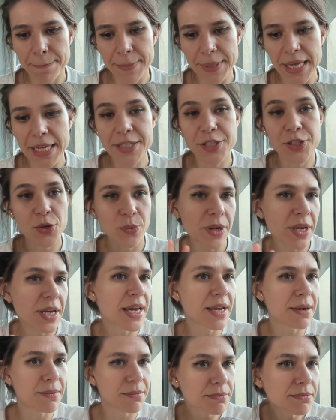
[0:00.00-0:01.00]
And so we
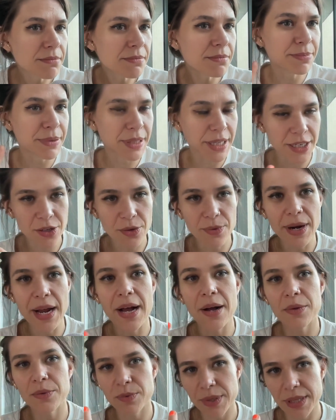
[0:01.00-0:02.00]
can play
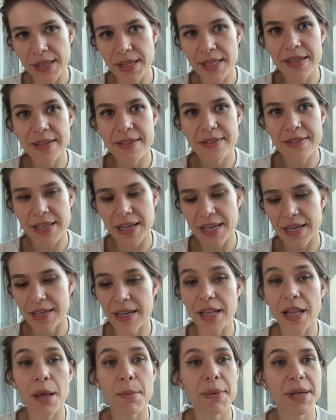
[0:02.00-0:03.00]
around with these kind of
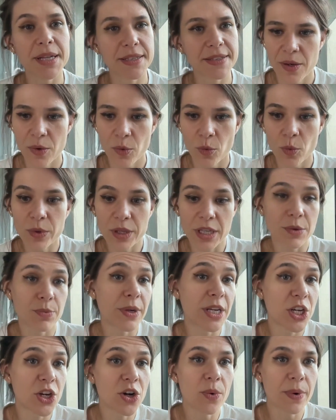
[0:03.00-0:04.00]
elements that we
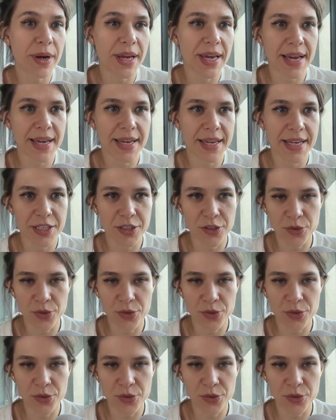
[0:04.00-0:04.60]
know AI can do